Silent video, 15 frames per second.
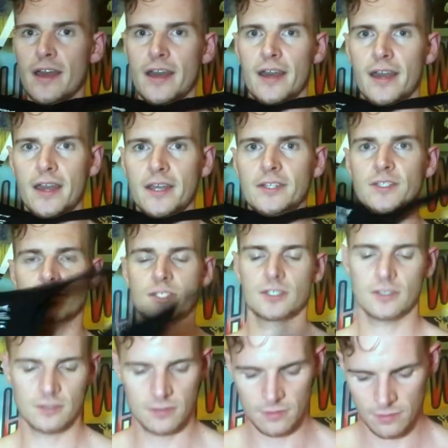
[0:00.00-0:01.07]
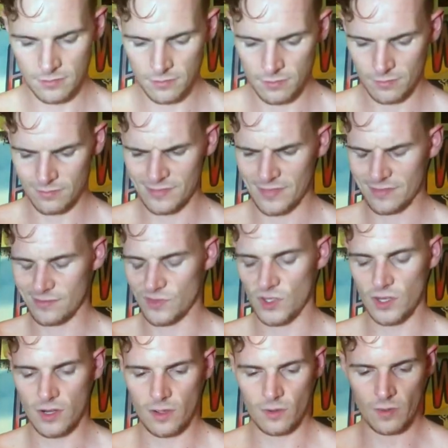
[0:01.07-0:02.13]
And,
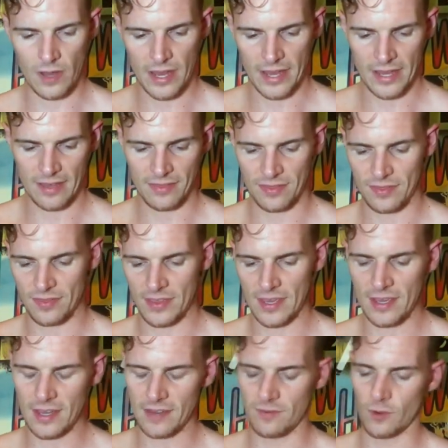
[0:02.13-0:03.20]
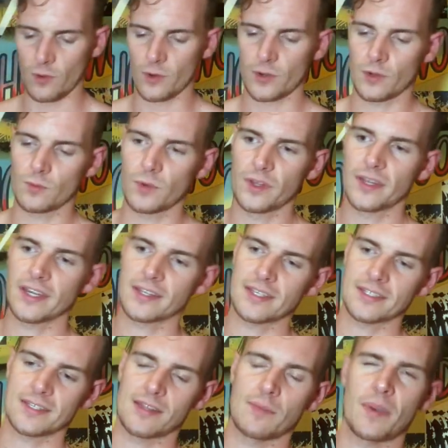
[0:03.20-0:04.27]
you know, I think I've ordered one like
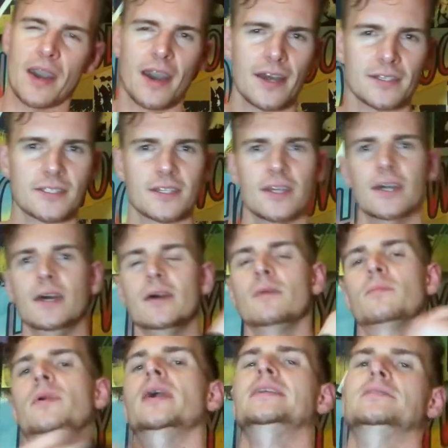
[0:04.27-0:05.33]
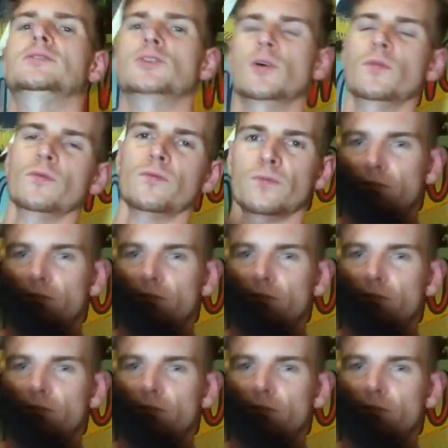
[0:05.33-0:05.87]
this in the past, but I don't